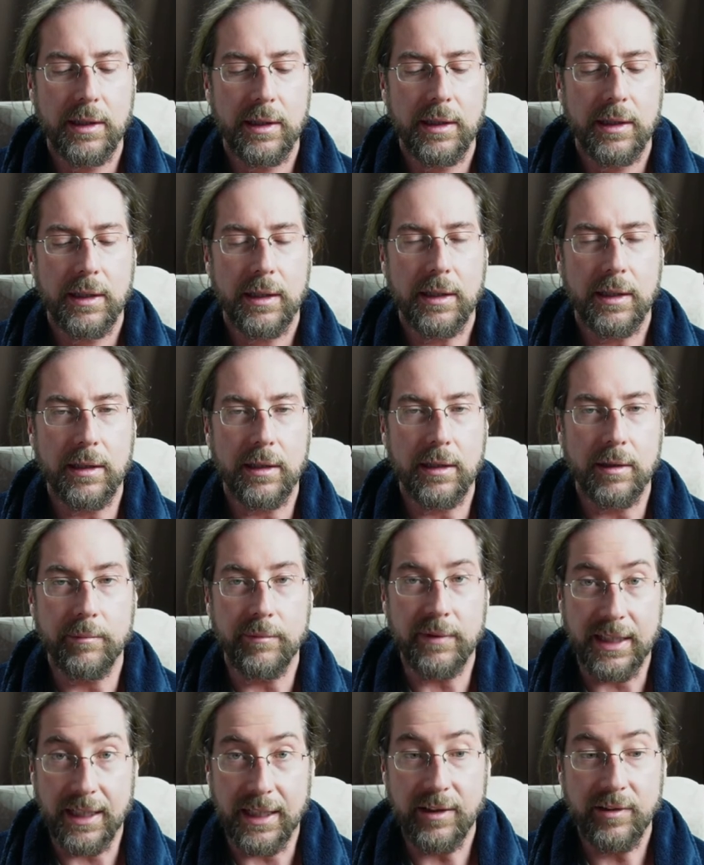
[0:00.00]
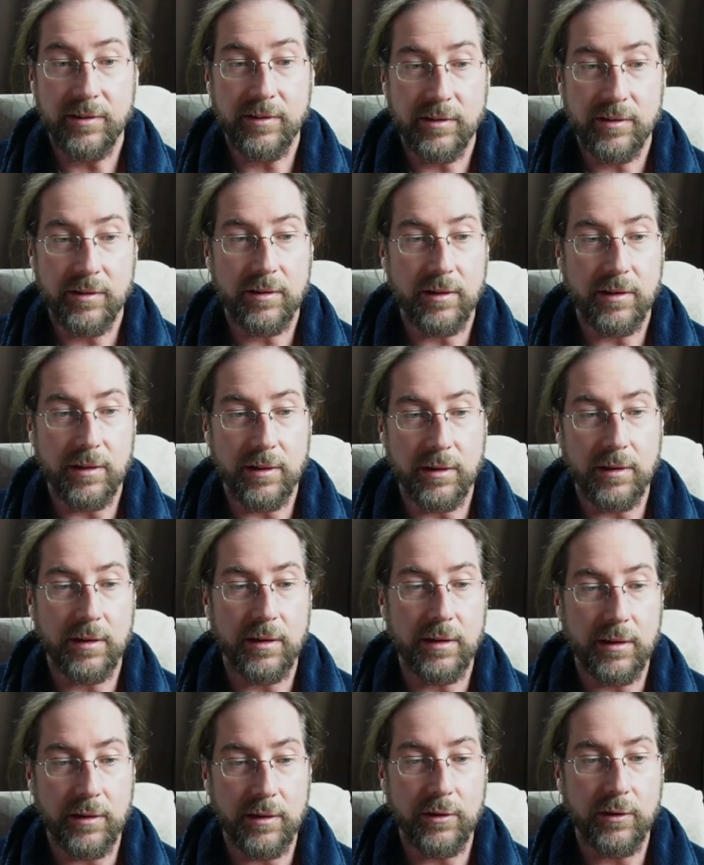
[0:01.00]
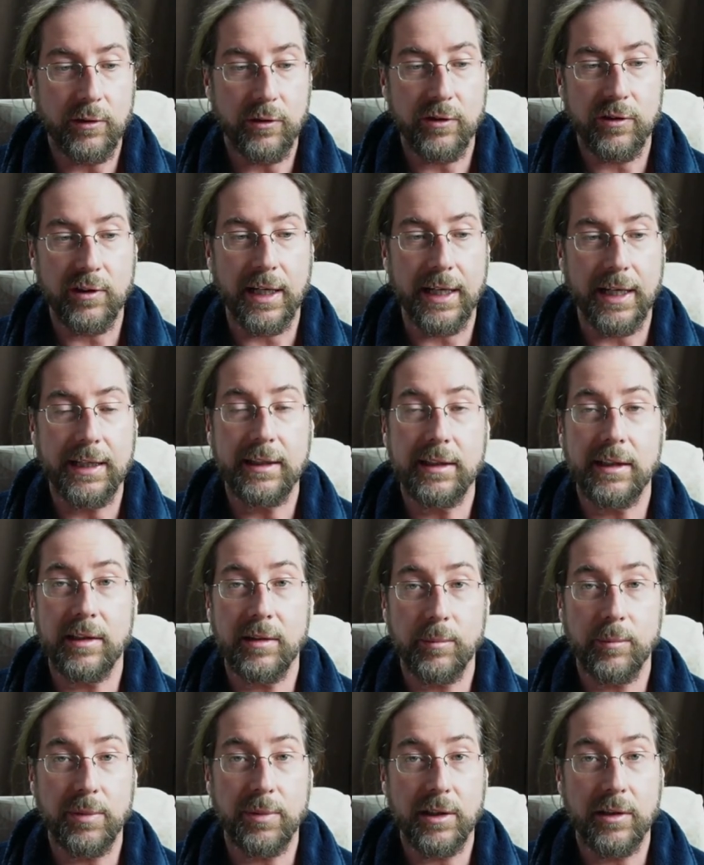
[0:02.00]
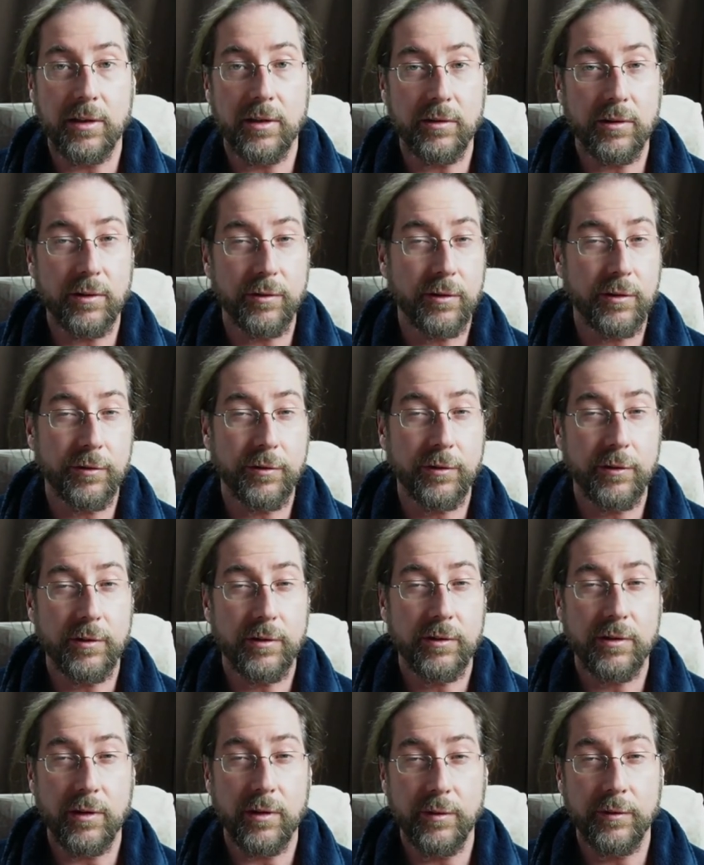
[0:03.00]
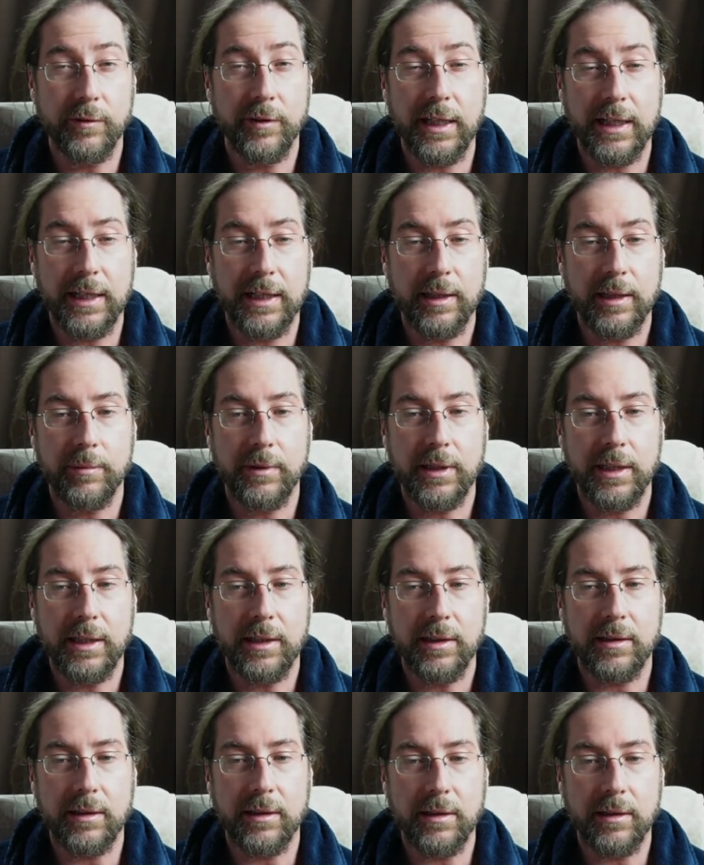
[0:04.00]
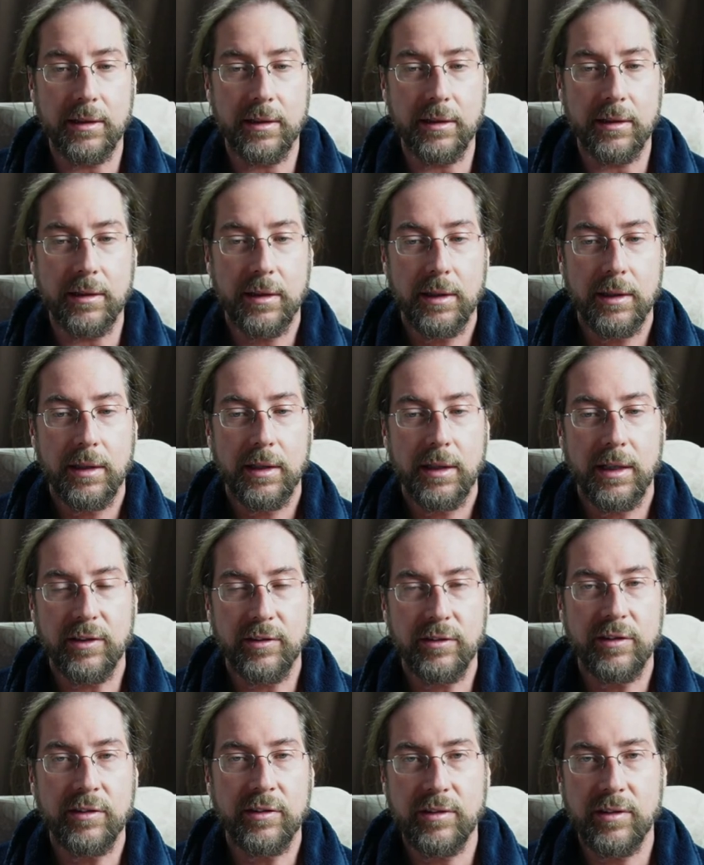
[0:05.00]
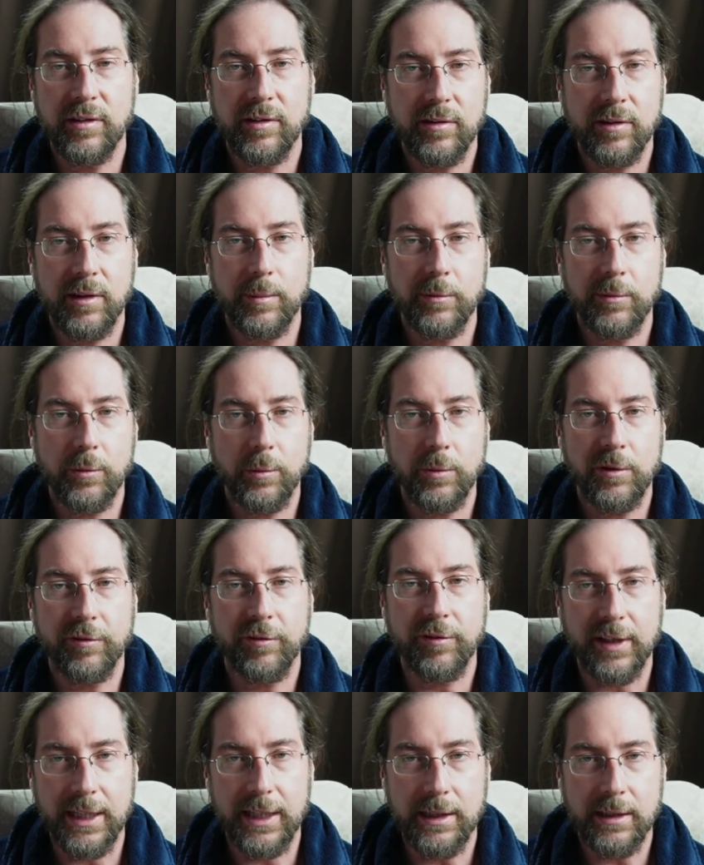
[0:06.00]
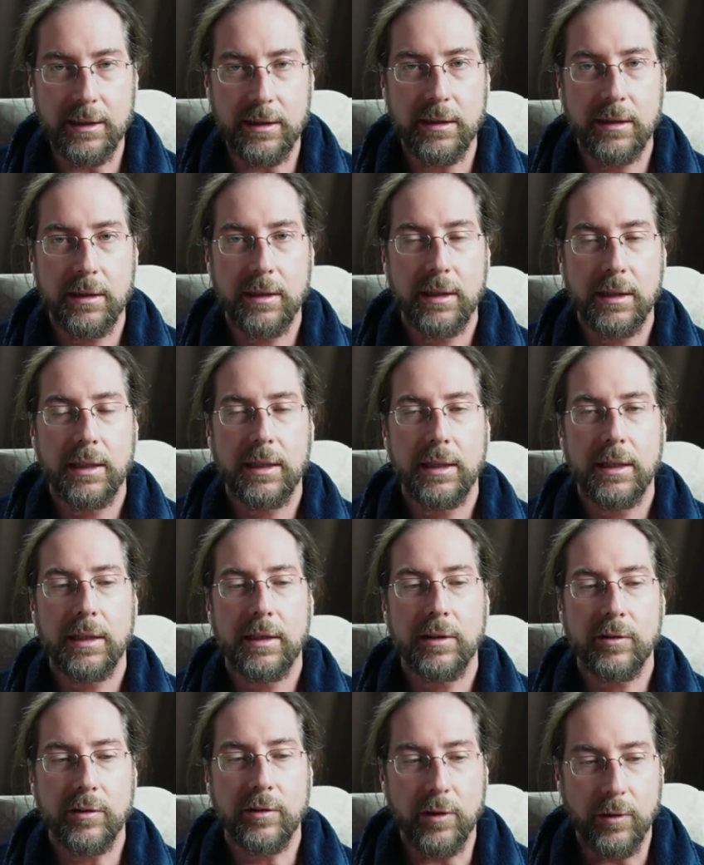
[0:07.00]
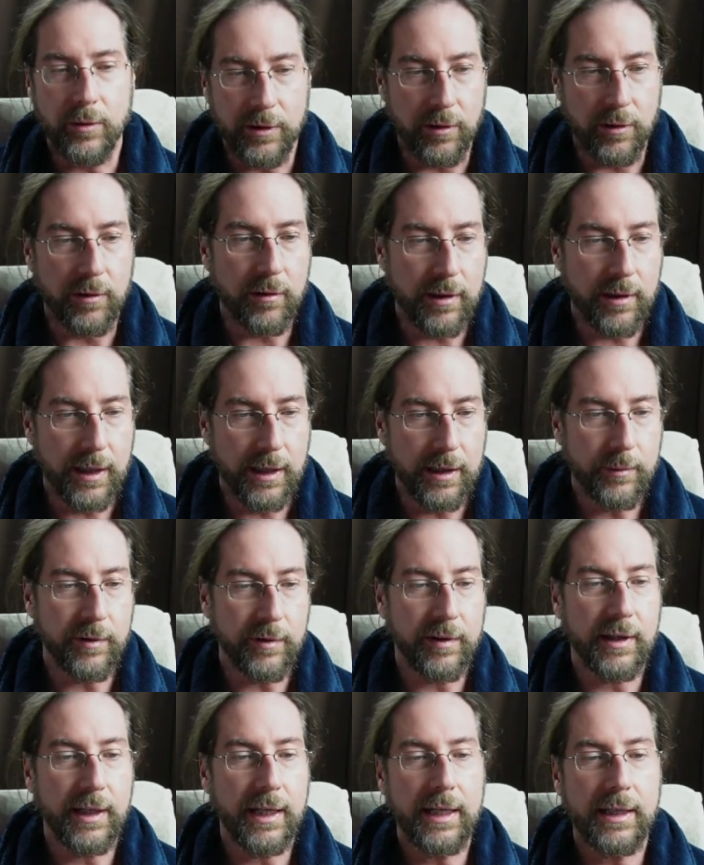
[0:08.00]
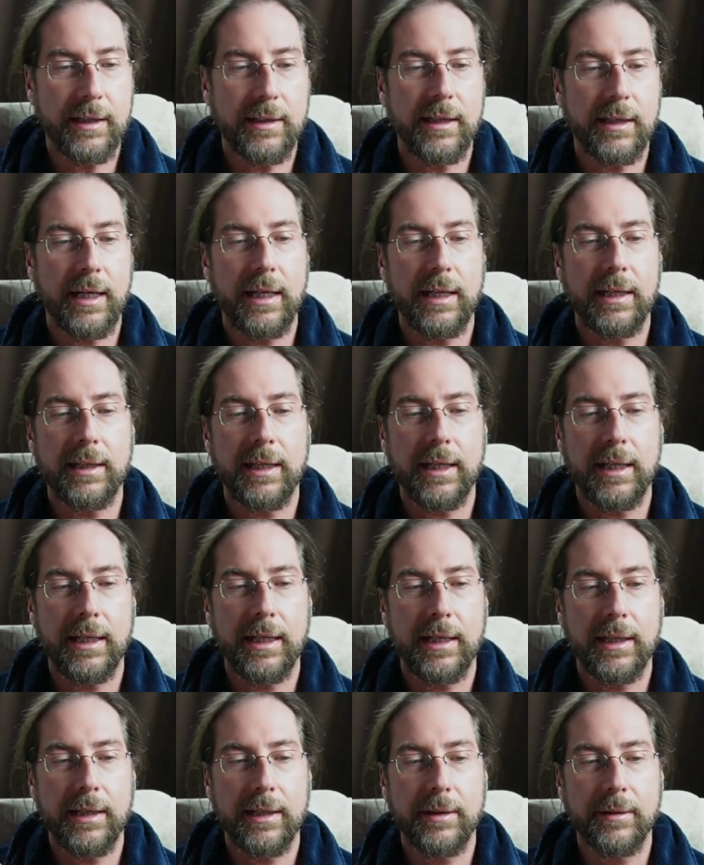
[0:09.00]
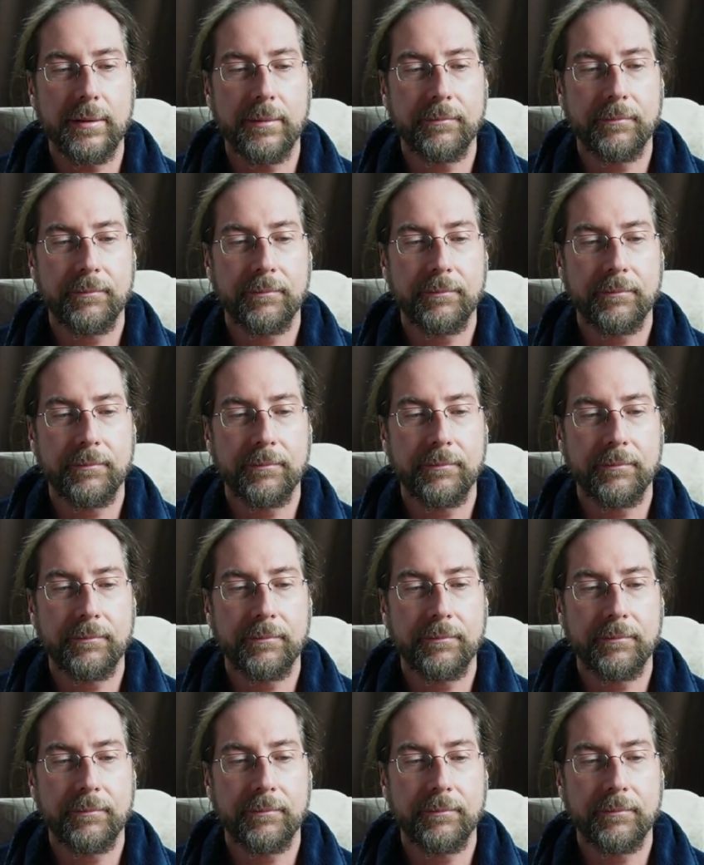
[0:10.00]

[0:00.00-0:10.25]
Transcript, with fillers: um, yes, uh, you signed that because of the first over the air update, the assist systems will fail. So you're okay with that. And then